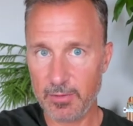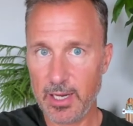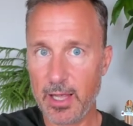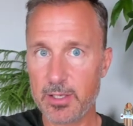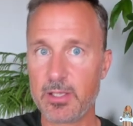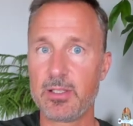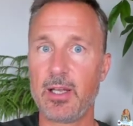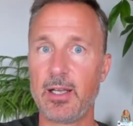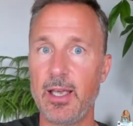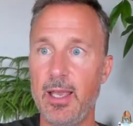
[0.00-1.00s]
of analysis
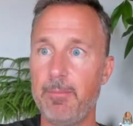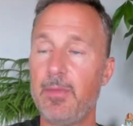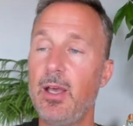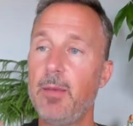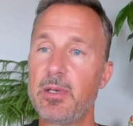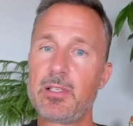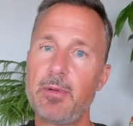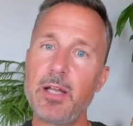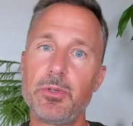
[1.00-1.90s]
on a game because I'm not